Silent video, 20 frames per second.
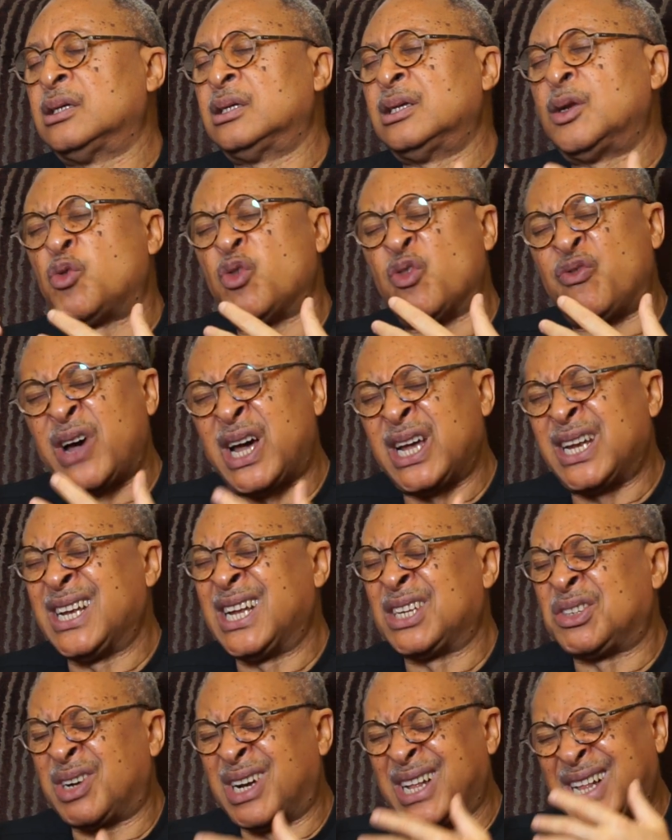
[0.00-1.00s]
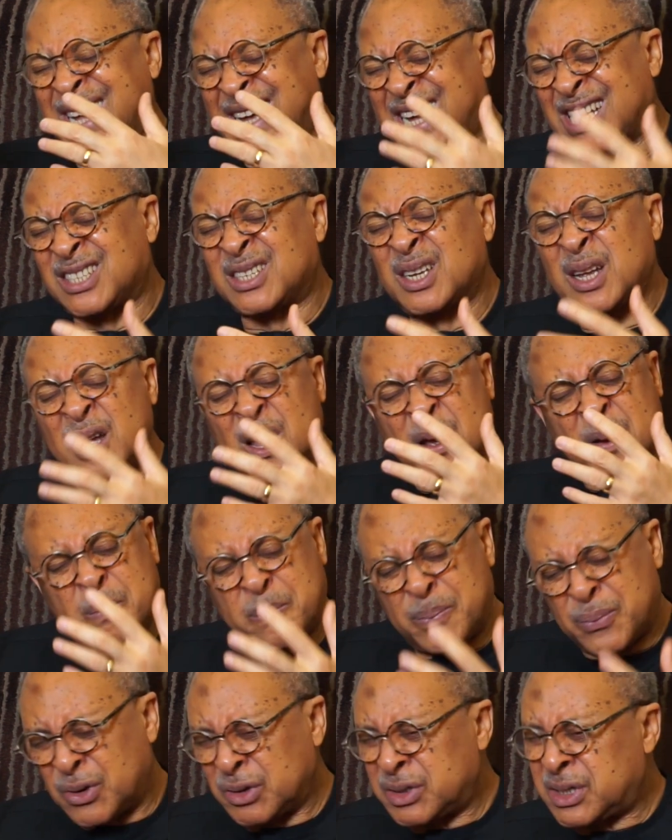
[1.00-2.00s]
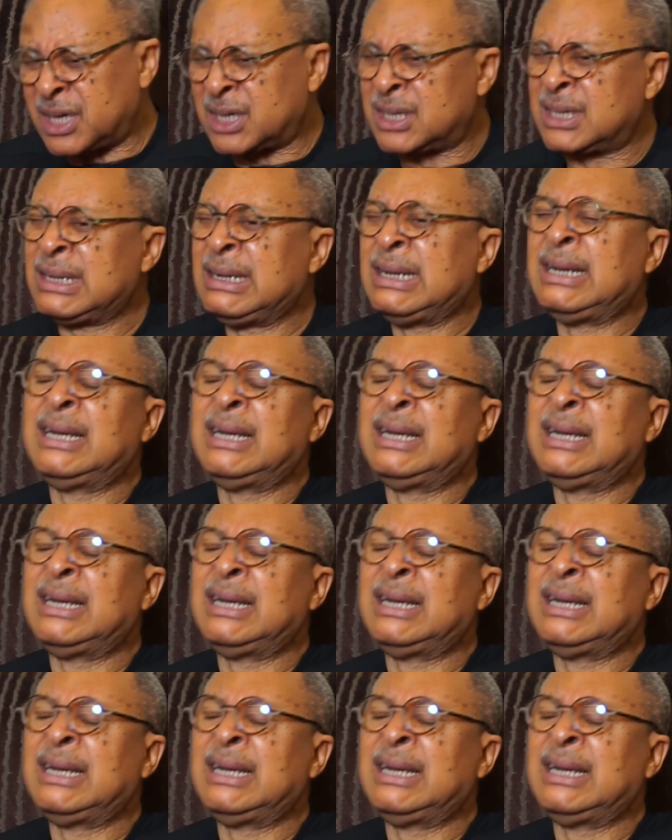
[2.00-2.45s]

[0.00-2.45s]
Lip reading: Liquefied Natural Gas Project.